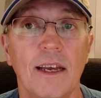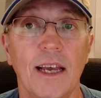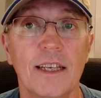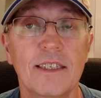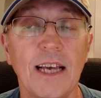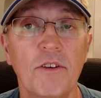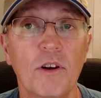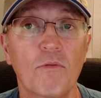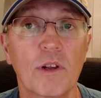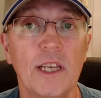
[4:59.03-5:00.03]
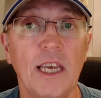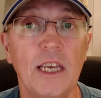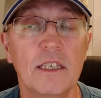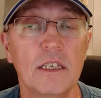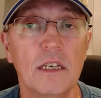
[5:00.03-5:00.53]
it sounded really
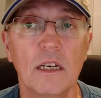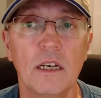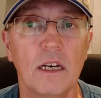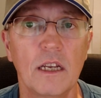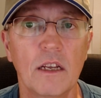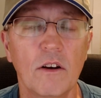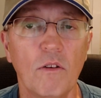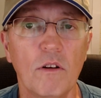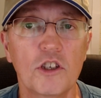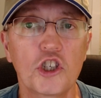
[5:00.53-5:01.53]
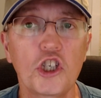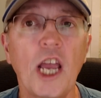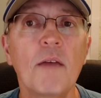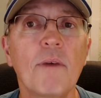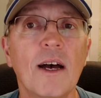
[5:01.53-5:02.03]
easy. You know,
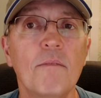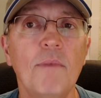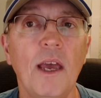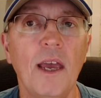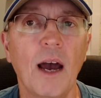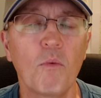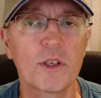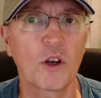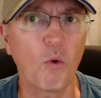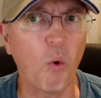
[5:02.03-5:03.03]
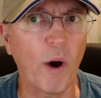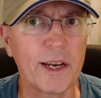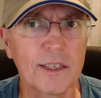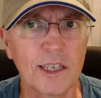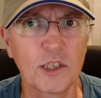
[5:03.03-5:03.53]
shame on me. I wasn't quite
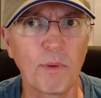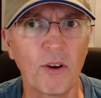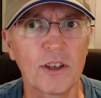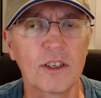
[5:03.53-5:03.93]
as experienced